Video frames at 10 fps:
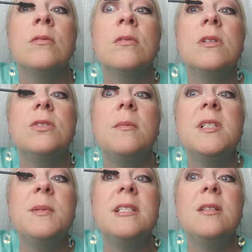So I'm gonna
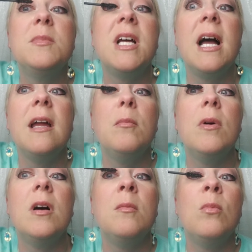spend some
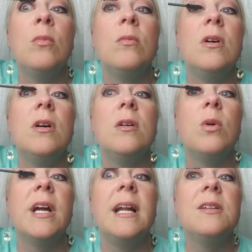time
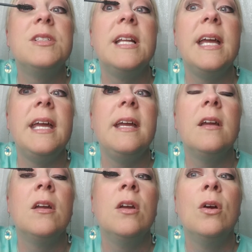working out today,
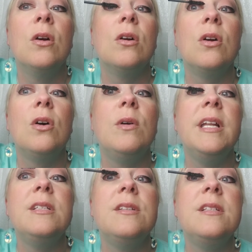going
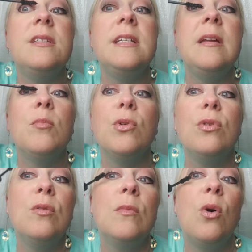into the steam
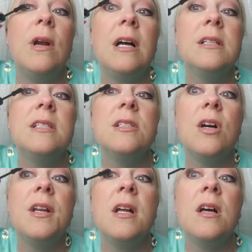room, going out in the
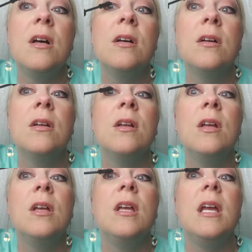sauna,
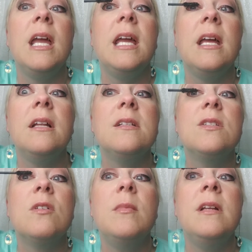and
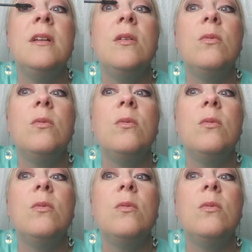swimming